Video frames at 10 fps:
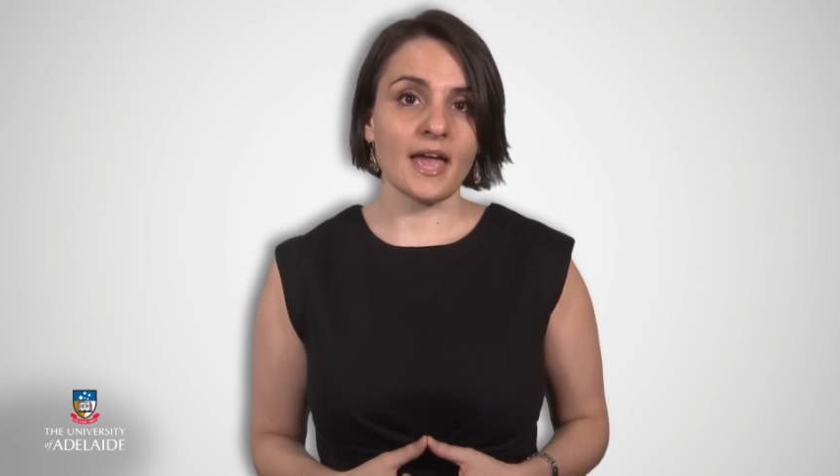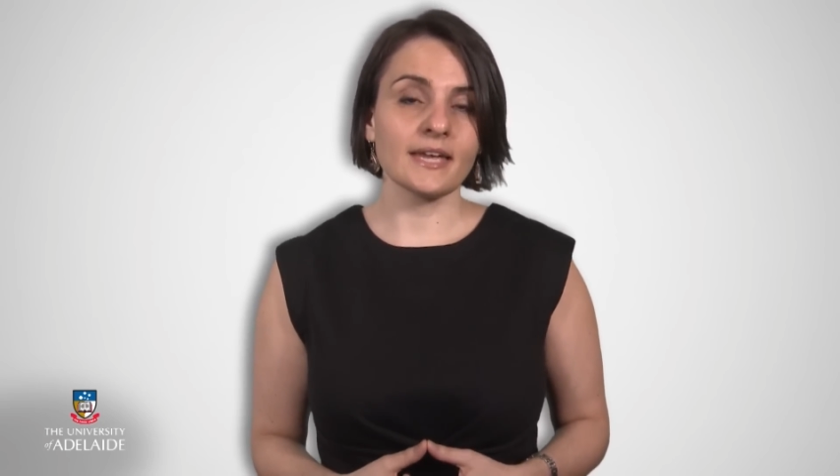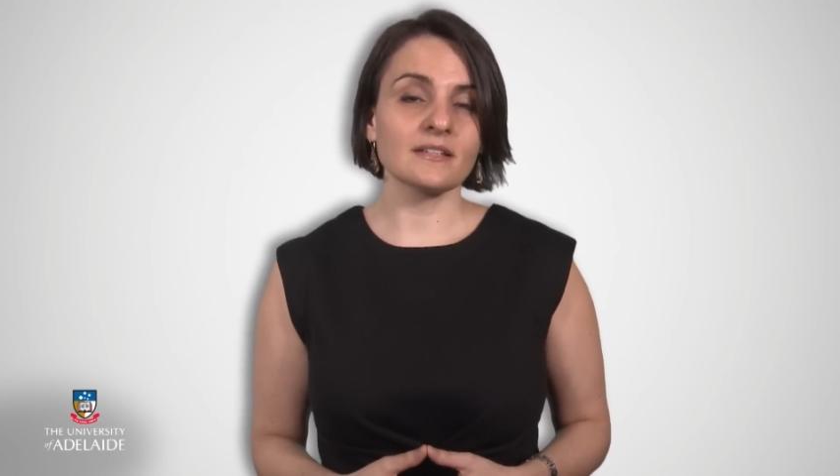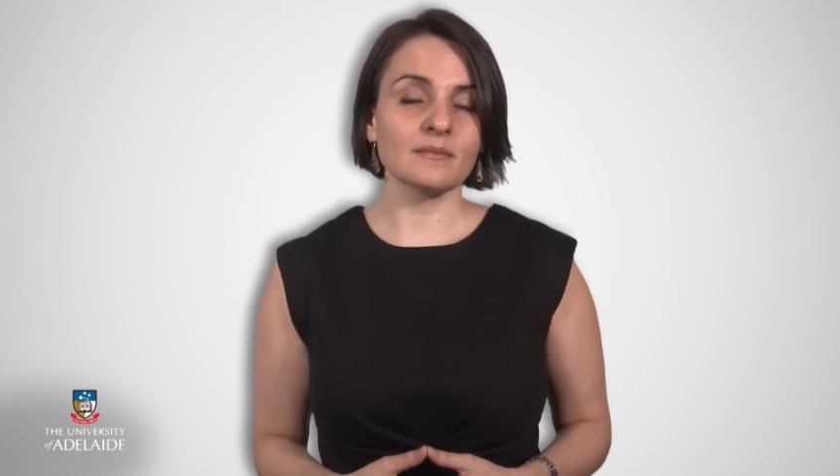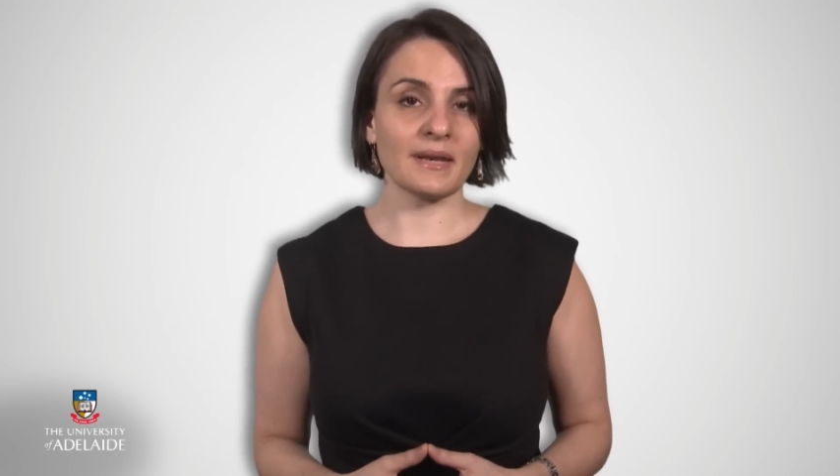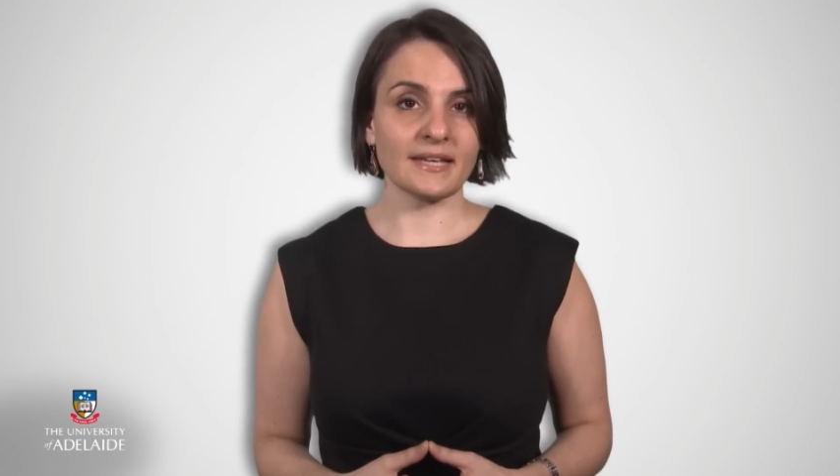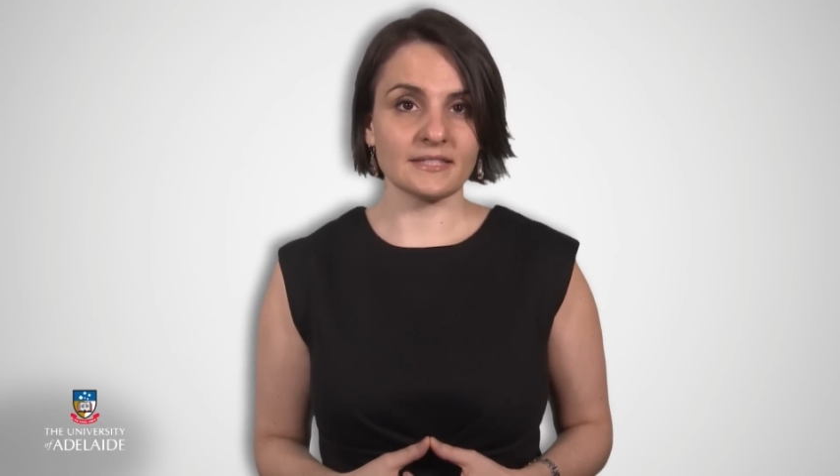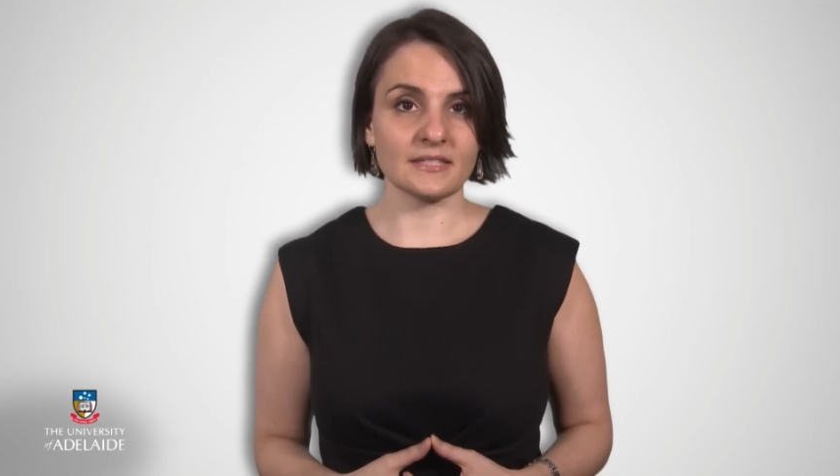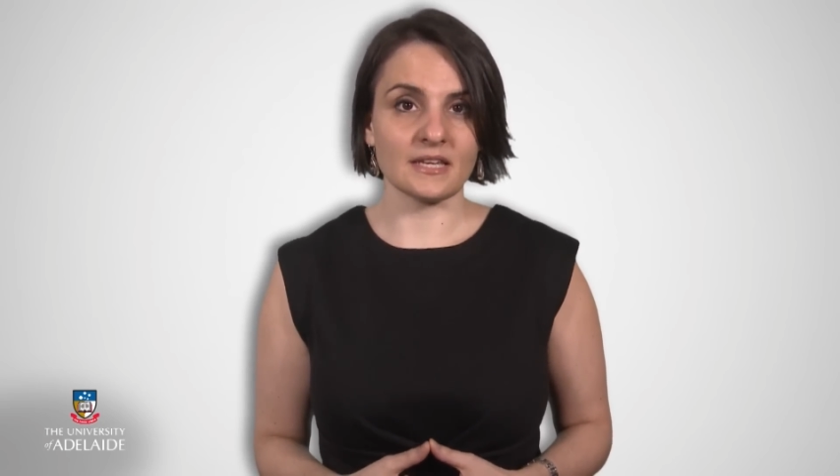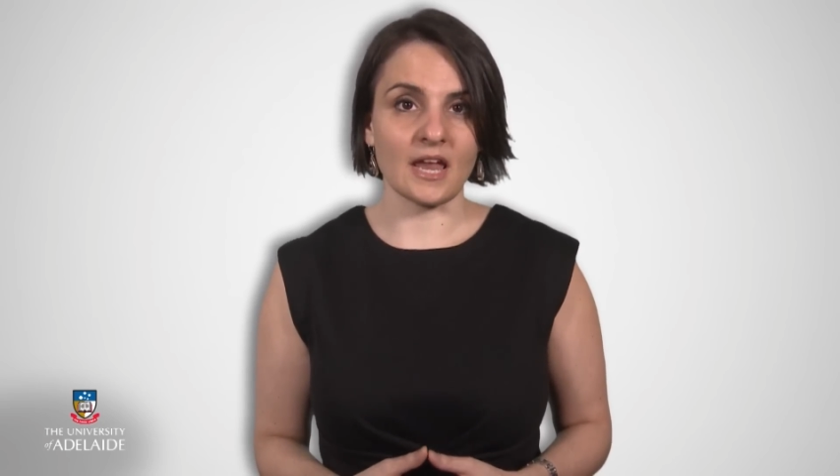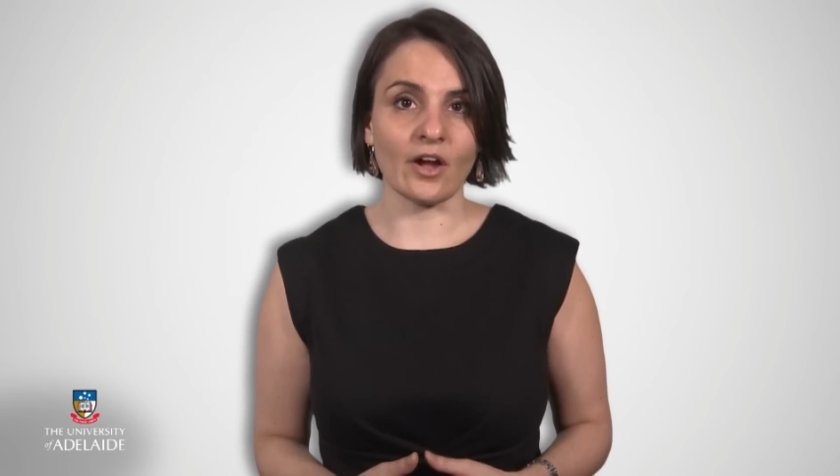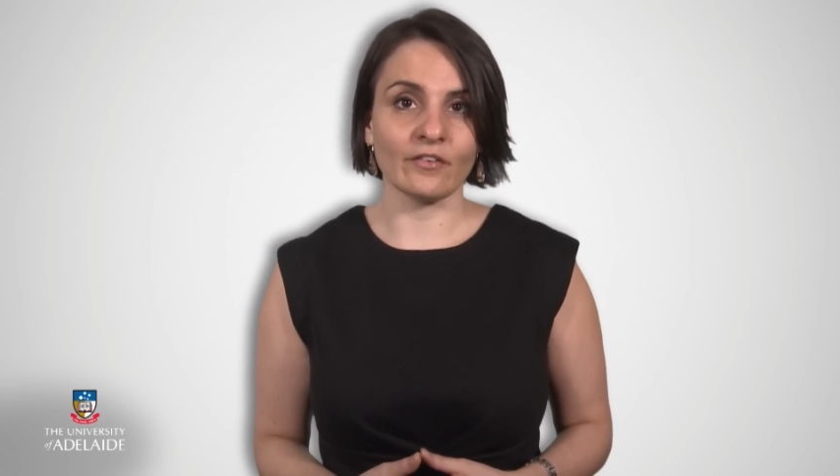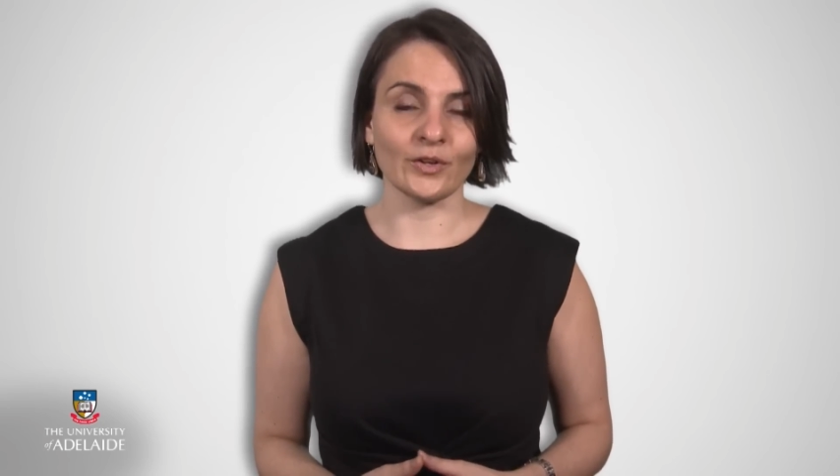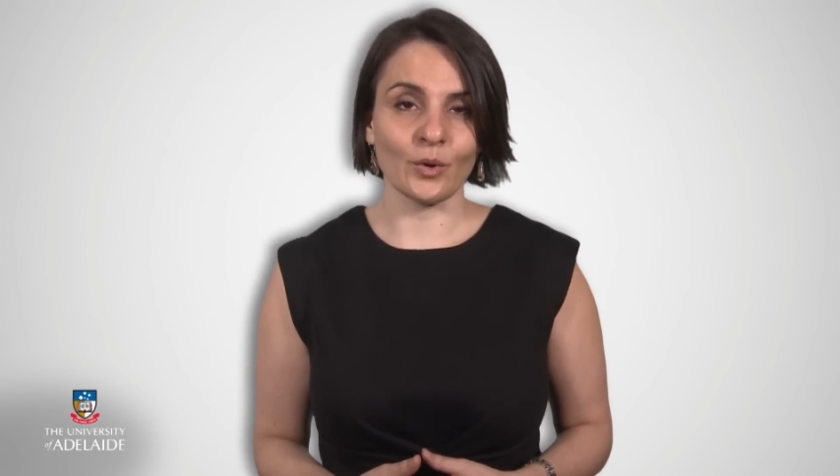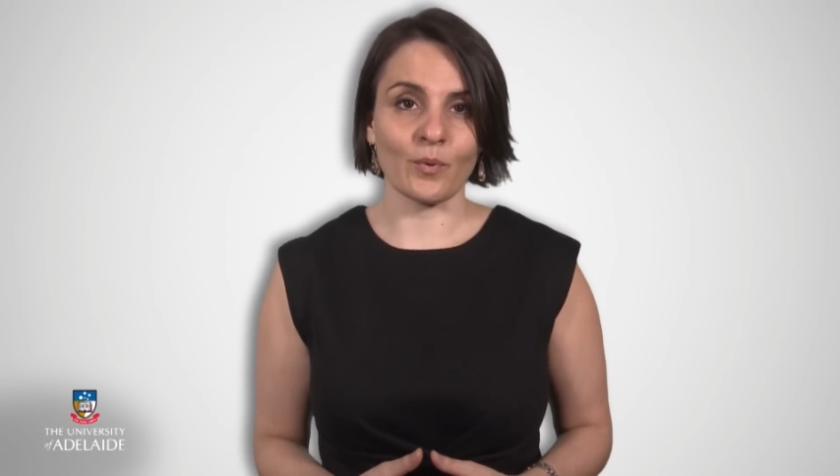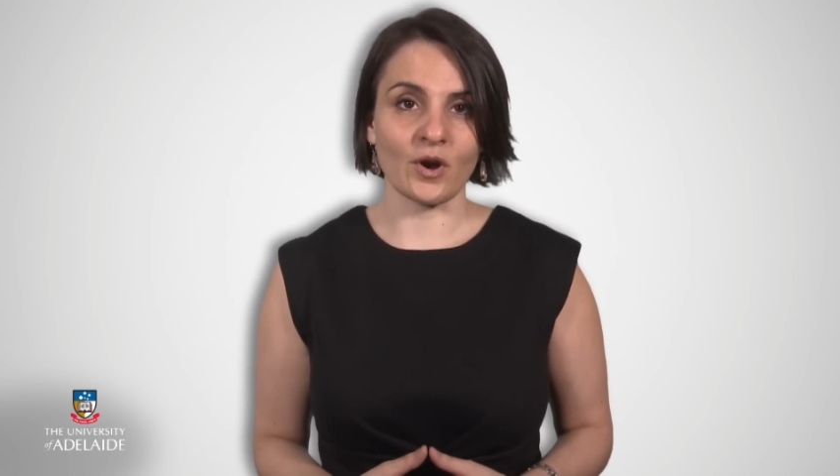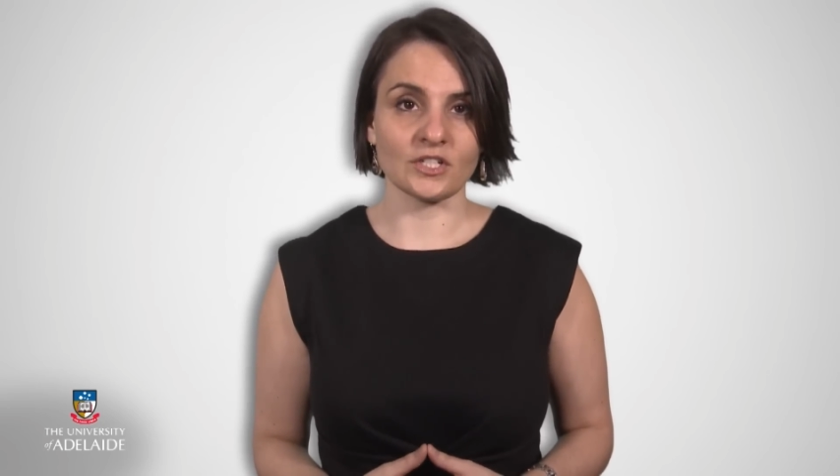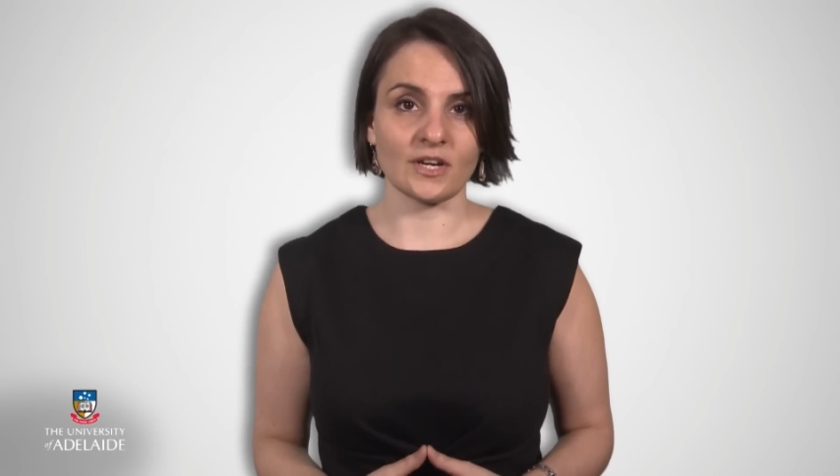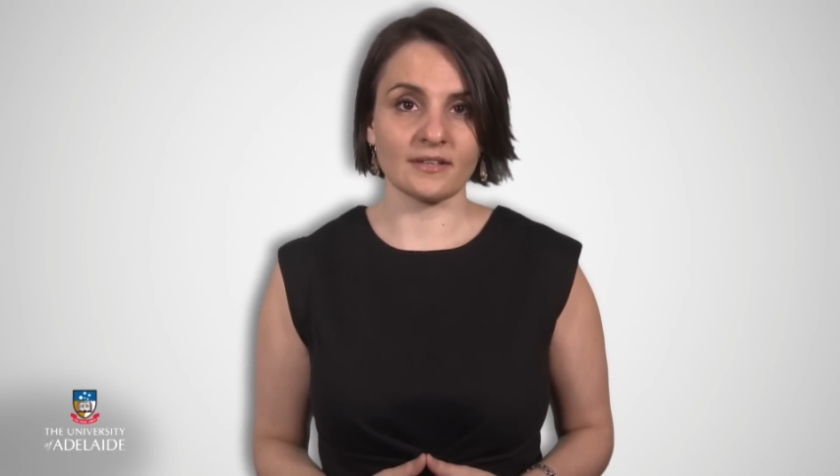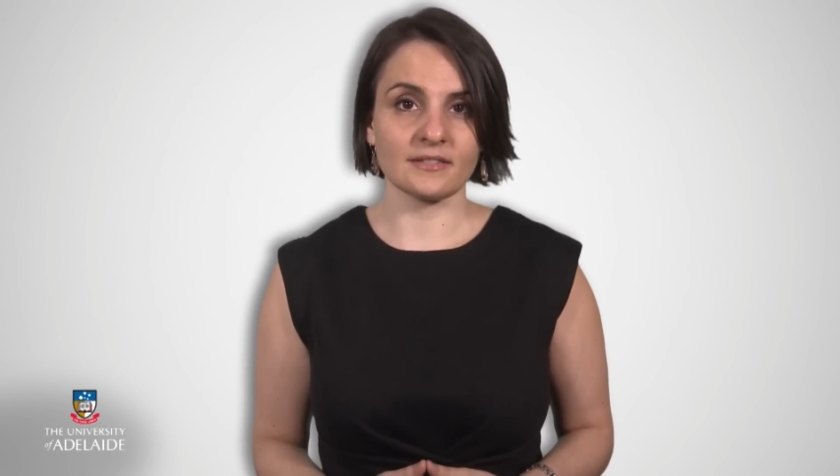and complexity of your
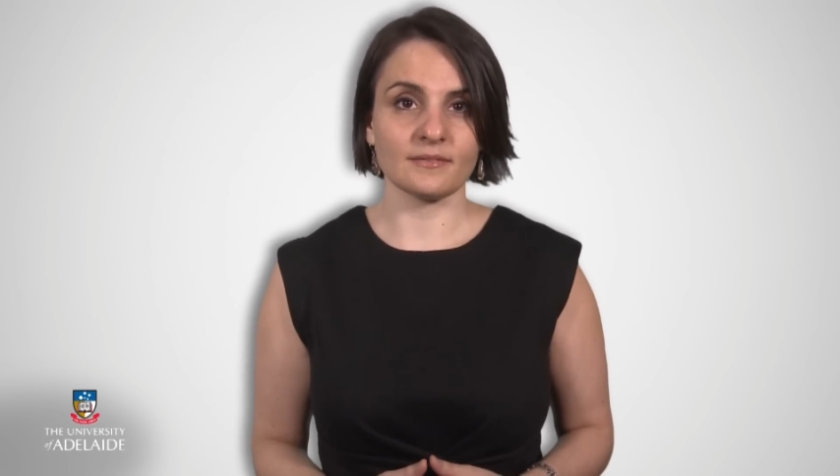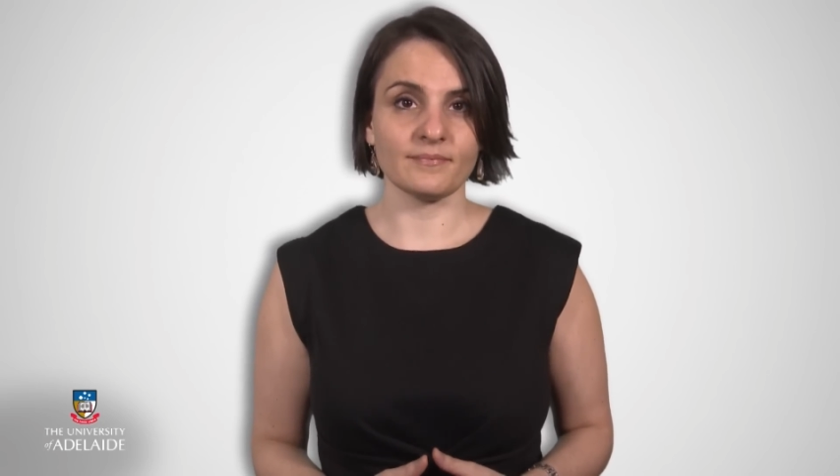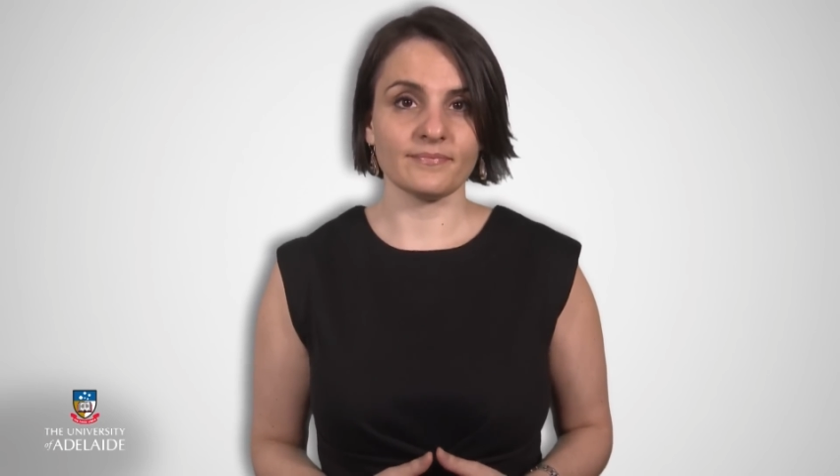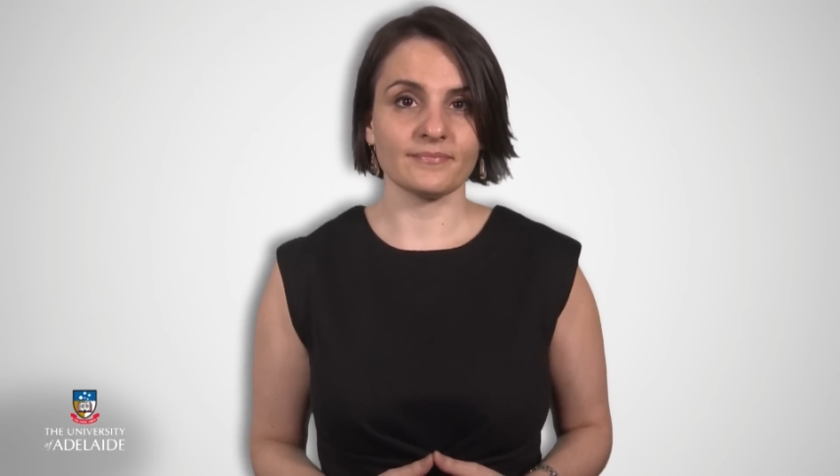project.